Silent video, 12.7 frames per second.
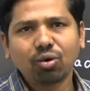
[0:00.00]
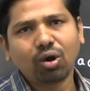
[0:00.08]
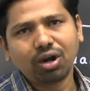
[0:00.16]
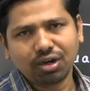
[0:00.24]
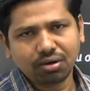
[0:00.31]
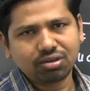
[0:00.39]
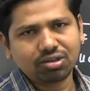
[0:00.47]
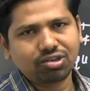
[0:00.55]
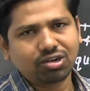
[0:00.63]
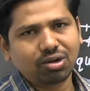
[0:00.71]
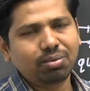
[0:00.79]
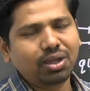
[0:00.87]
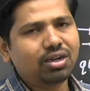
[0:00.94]
coordinate
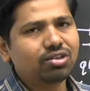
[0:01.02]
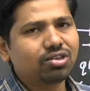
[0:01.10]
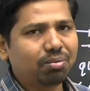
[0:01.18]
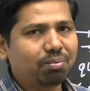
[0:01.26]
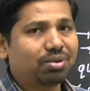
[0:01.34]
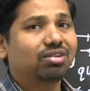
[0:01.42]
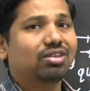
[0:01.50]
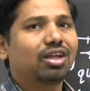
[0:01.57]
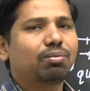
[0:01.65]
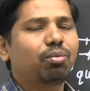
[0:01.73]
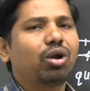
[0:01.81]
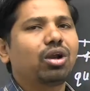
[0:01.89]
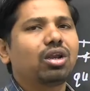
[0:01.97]
system, that is represent
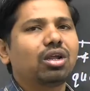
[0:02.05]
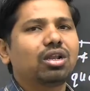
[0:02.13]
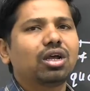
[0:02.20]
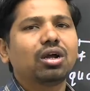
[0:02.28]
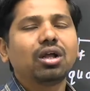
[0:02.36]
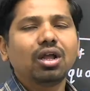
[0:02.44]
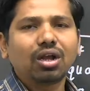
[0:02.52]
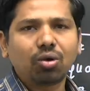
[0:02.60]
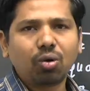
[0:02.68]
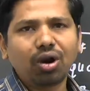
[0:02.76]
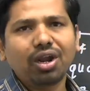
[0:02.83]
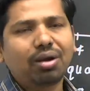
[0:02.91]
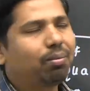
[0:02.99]
that point in a
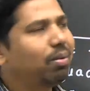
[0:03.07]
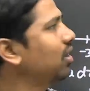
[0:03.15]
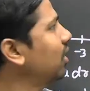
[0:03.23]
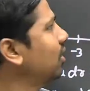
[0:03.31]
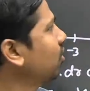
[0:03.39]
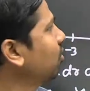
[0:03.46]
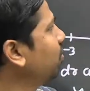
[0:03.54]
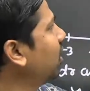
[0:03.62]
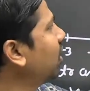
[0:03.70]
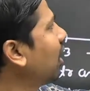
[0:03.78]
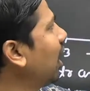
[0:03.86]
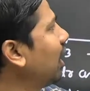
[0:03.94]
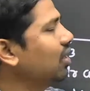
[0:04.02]
coordinate plane, that is said to be
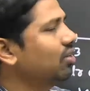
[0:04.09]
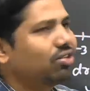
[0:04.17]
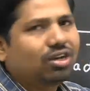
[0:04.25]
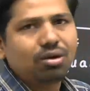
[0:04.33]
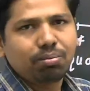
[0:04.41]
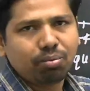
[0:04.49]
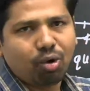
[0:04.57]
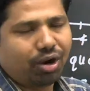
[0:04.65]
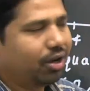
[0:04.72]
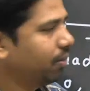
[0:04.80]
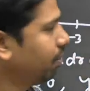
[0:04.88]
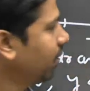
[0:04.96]
Cartesian point.